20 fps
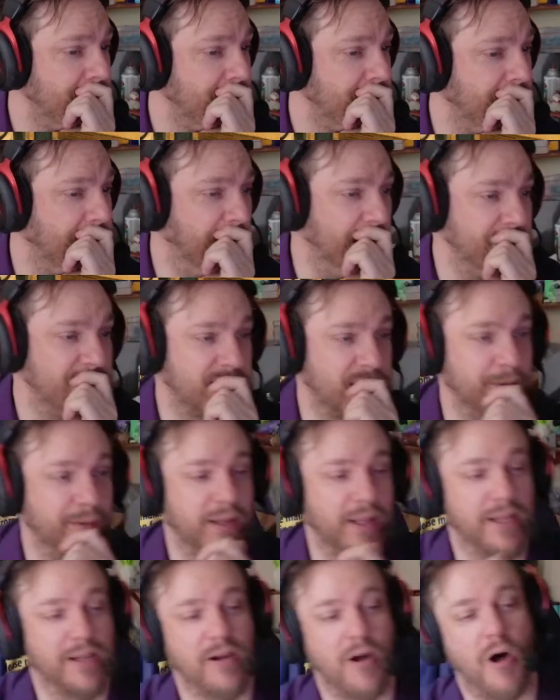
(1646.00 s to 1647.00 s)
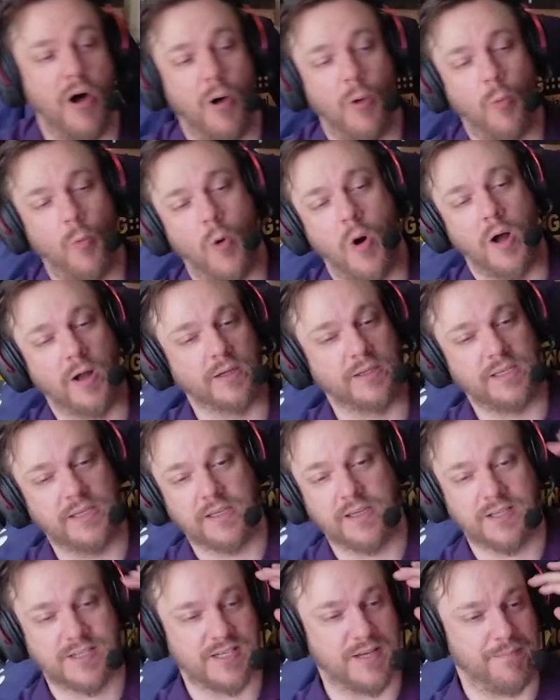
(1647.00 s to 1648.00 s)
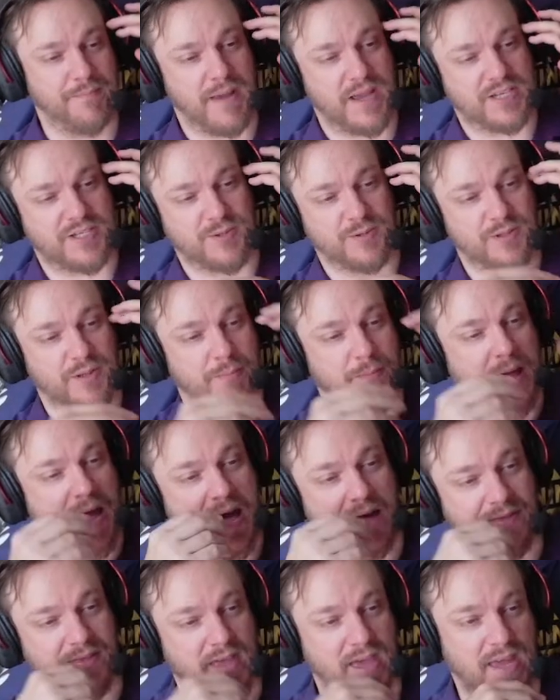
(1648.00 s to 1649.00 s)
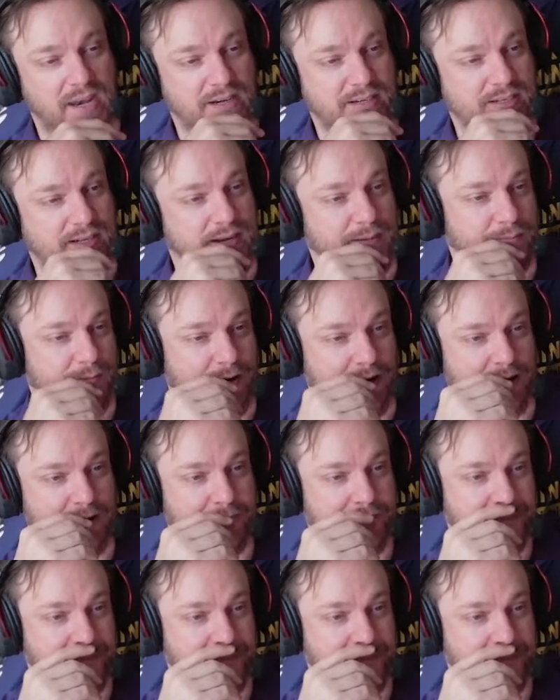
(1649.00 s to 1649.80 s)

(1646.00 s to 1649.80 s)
And it's gonna be like all wonky because I messed with the math ahead of time, right?